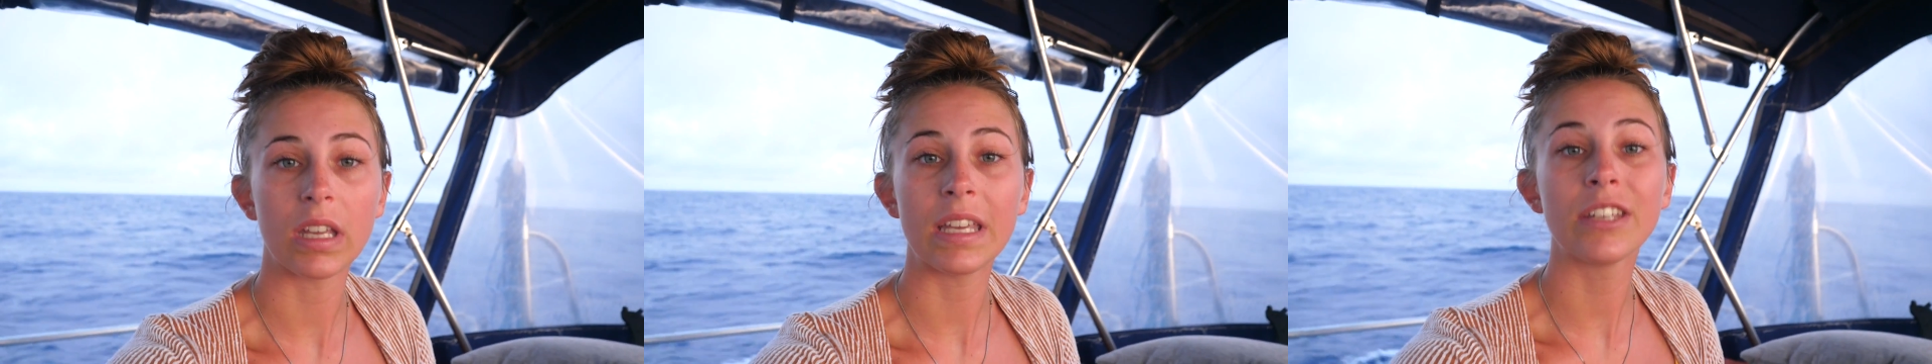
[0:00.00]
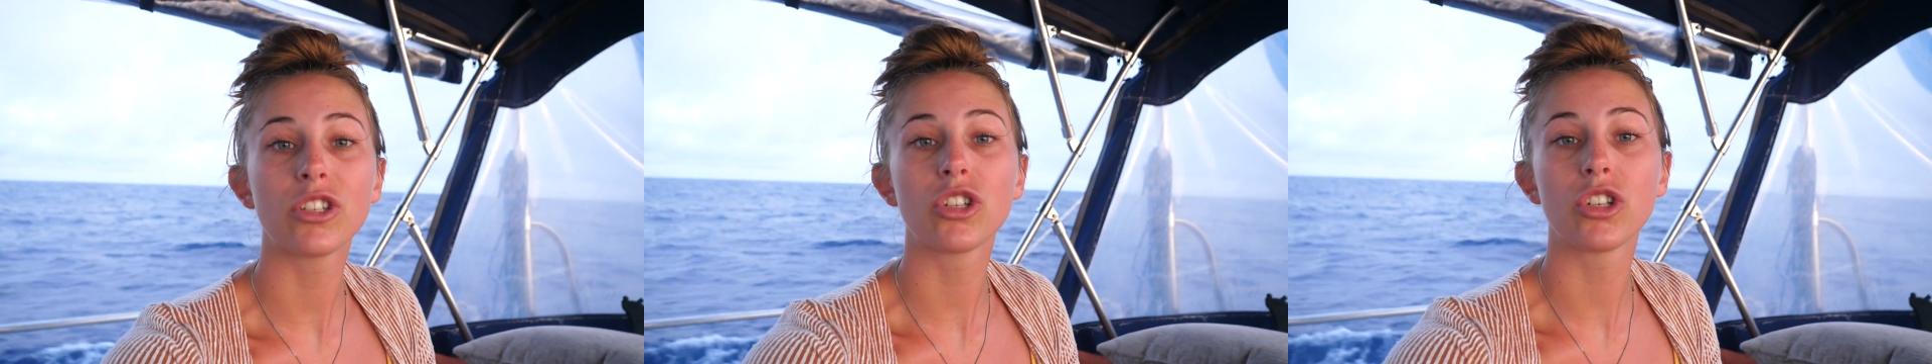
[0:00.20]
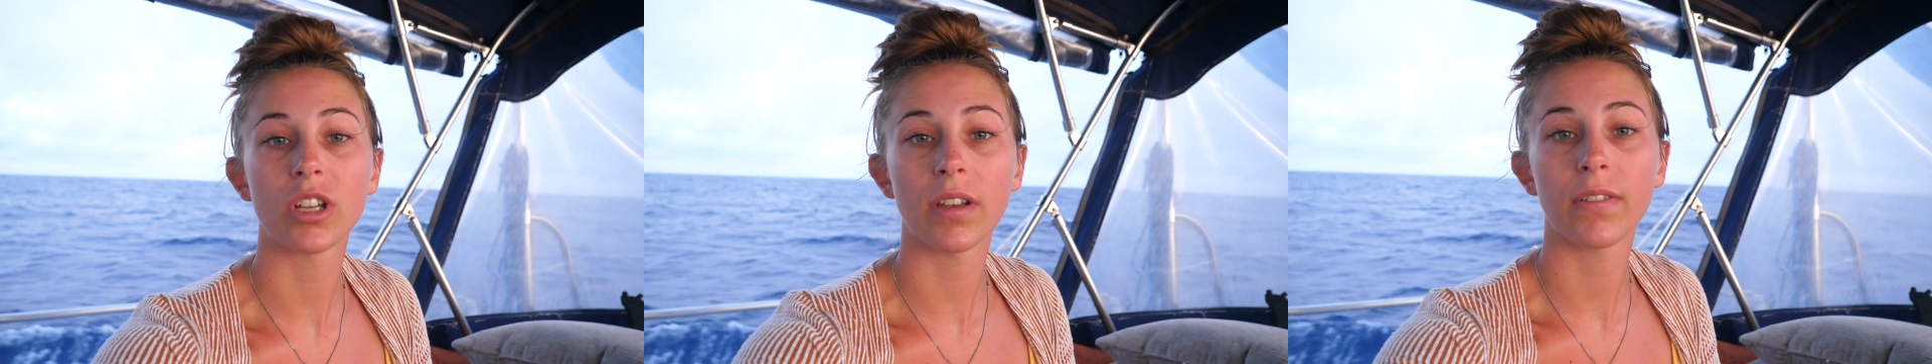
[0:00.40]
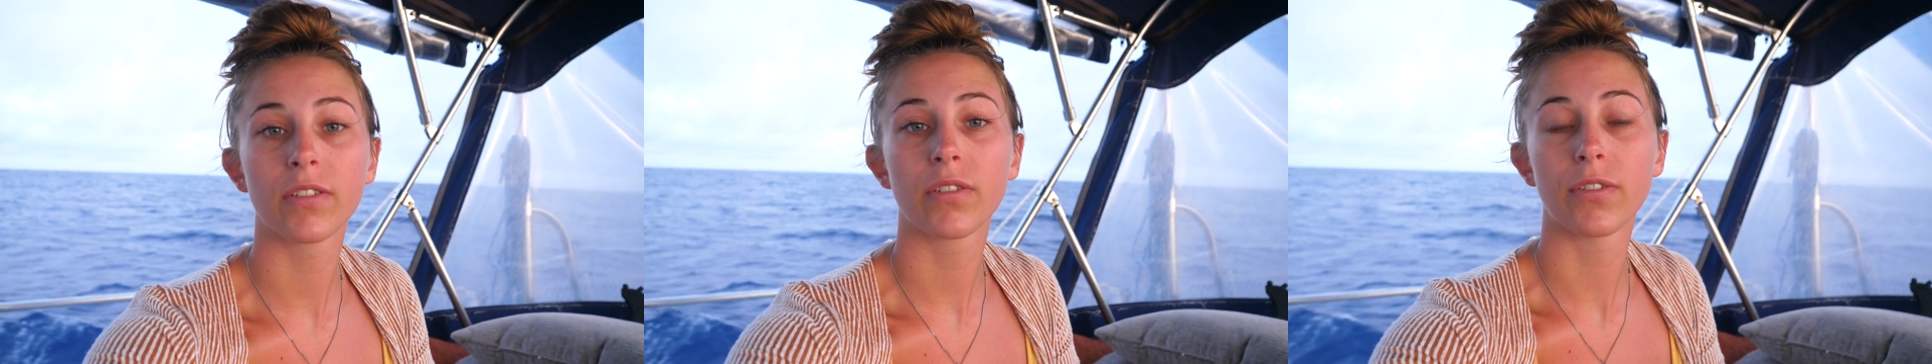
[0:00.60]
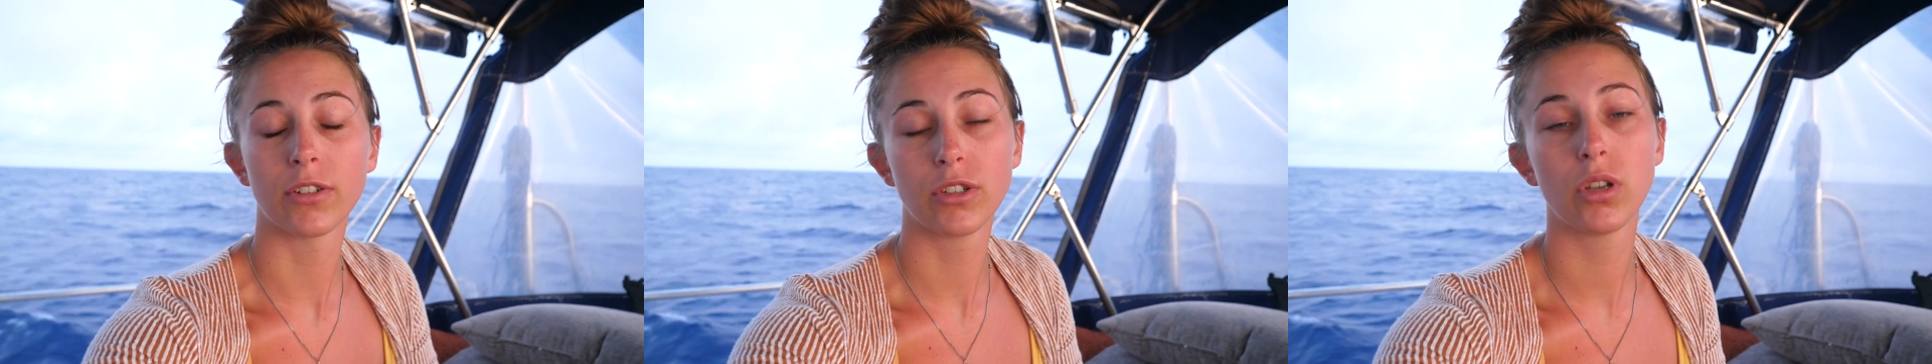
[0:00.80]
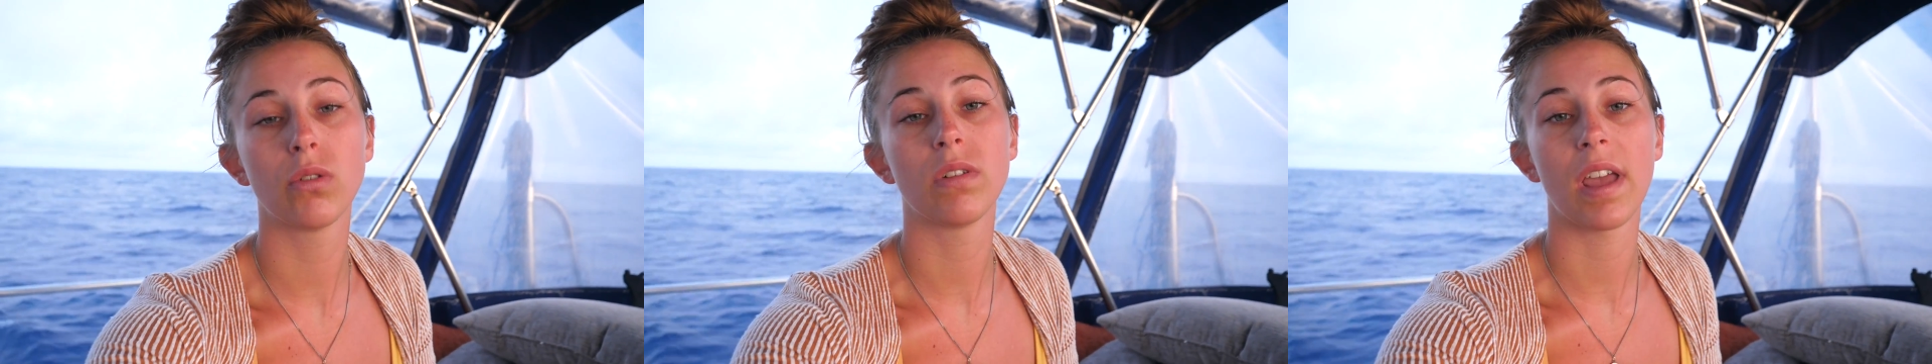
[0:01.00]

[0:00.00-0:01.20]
each shift for 2